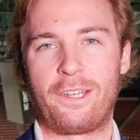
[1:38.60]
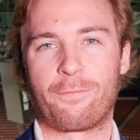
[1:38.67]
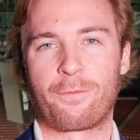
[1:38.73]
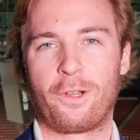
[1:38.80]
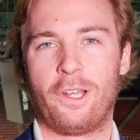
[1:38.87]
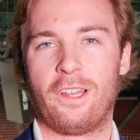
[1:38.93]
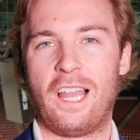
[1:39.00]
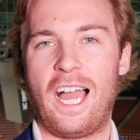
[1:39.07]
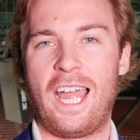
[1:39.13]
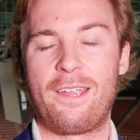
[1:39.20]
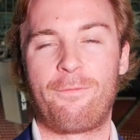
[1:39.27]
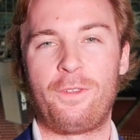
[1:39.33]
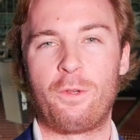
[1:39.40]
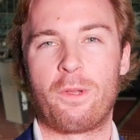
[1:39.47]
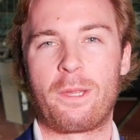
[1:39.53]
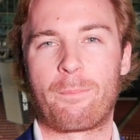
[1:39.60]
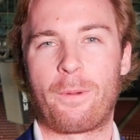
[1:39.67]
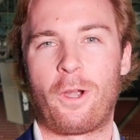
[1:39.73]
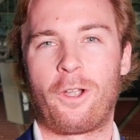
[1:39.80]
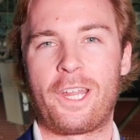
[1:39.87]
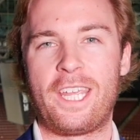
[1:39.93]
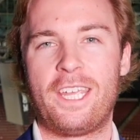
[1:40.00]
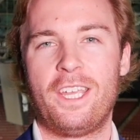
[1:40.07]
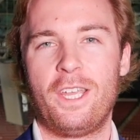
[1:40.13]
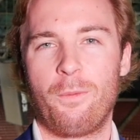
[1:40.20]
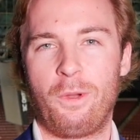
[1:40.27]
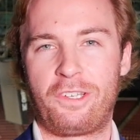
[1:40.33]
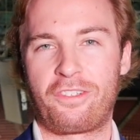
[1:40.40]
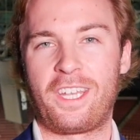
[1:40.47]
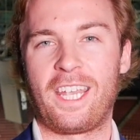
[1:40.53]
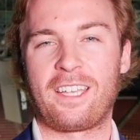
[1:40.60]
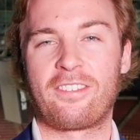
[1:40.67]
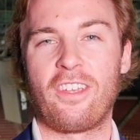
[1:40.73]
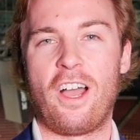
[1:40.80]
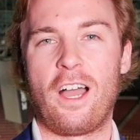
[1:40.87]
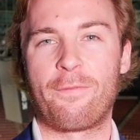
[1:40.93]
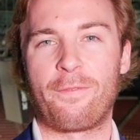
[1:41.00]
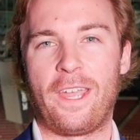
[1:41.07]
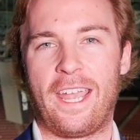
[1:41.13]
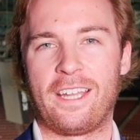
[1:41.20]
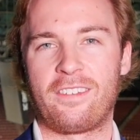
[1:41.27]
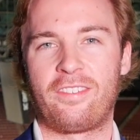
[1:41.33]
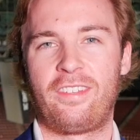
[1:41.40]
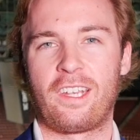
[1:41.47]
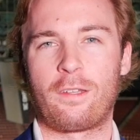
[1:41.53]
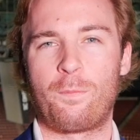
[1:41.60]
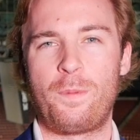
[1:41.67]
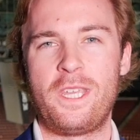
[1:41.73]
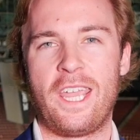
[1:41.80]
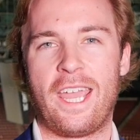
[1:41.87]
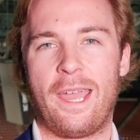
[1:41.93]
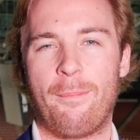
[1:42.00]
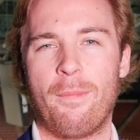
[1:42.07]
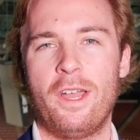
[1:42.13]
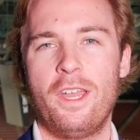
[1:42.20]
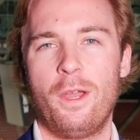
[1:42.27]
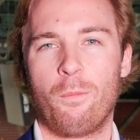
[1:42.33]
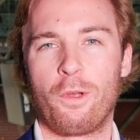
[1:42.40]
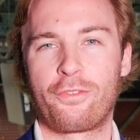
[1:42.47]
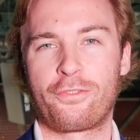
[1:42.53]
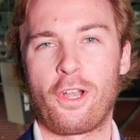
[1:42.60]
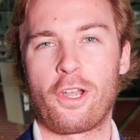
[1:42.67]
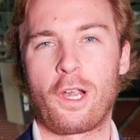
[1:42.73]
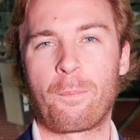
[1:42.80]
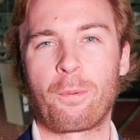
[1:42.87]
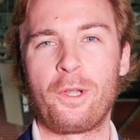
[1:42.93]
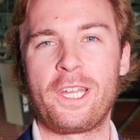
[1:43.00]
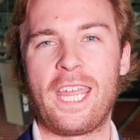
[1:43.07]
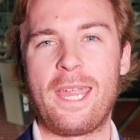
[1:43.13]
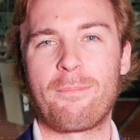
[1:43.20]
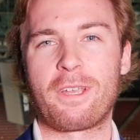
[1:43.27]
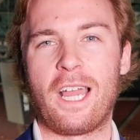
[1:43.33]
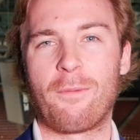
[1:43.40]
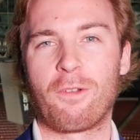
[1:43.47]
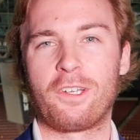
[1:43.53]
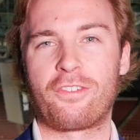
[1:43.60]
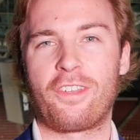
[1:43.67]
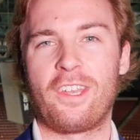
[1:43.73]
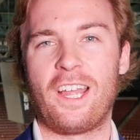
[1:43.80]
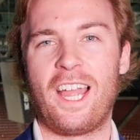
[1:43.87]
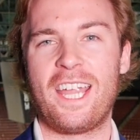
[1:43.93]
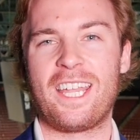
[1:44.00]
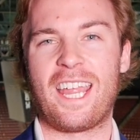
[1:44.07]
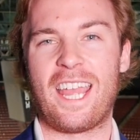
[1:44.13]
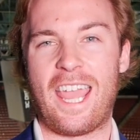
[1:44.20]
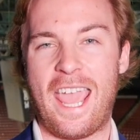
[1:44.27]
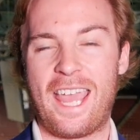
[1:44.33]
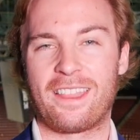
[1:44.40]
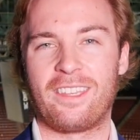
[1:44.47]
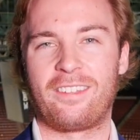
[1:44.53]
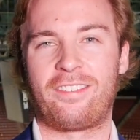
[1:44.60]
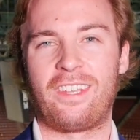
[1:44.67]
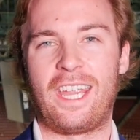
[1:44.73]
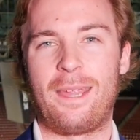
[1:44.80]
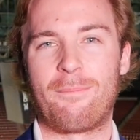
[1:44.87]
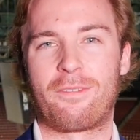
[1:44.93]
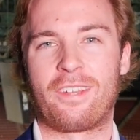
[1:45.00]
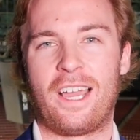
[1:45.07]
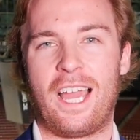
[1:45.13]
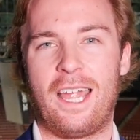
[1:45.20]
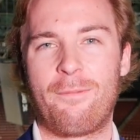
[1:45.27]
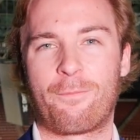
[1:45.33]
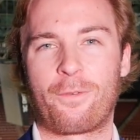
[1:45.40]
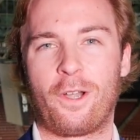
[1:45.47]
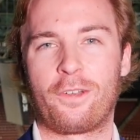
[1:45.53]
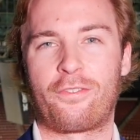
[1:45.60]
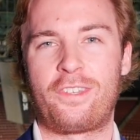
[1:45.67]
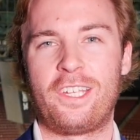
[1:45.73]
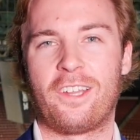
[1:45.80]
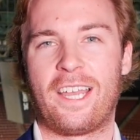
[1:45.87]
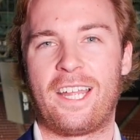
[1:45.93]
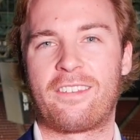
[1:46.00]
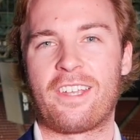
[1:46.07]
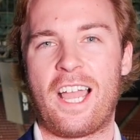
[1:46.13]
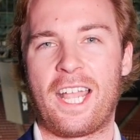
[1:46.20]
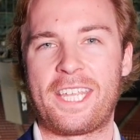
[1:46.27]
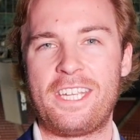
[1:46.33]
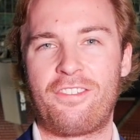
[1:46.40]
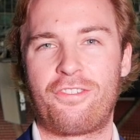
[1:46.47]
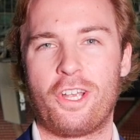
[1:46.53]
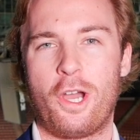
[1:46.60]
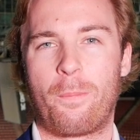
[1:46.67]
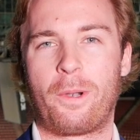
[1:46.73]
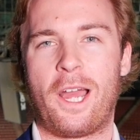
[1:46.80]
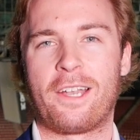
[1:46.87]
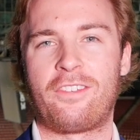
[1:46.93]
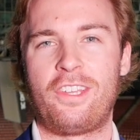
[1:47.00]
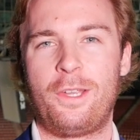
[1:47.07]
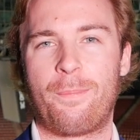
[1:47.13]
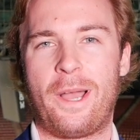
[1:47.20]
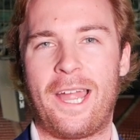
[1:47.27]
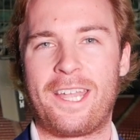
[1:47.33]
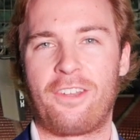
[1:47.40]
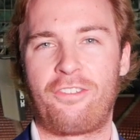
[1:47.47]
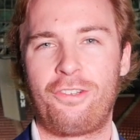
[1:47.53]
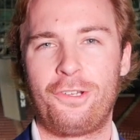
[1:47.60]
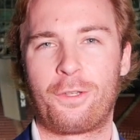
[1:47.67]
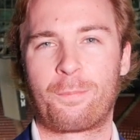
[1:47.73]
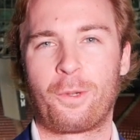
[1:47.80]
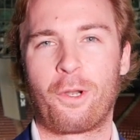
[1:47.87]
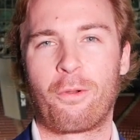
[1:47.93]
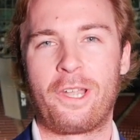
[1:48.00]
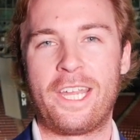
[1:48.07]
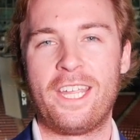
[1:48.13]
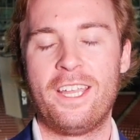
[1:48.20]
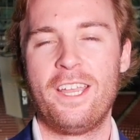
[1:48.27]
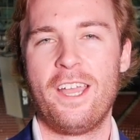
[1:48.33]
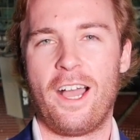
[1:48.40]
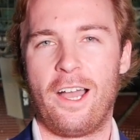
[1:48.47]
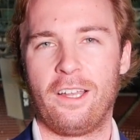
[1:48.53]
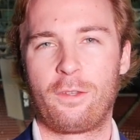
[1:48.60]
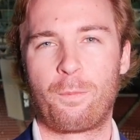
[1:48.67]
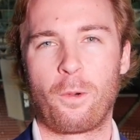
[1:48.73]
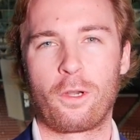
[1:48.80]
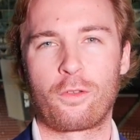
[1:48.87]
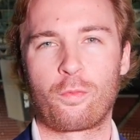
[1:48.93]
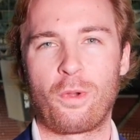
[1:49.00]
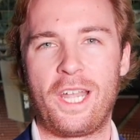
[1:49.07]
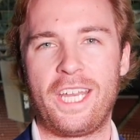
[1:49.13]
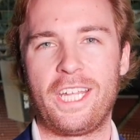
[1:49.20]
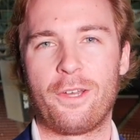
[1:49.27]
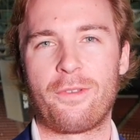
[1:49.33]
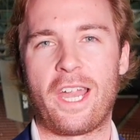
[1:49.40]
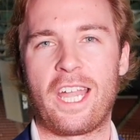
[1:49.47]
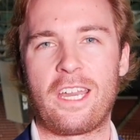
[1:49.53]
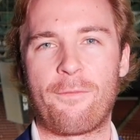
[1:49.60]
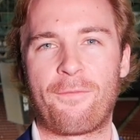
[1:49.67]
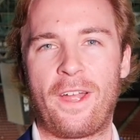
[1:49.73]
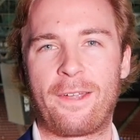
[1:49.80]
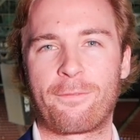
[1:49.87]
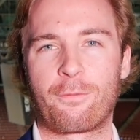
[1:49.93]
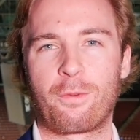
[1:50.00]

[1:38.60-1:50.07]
for a live viewing party, which kicks off at 6 p.m. We'll start our pregame coverage tonight at the same time for our Steelheads Hockey Show brought to you by Deschutes Brewery on Sports Radio 95.3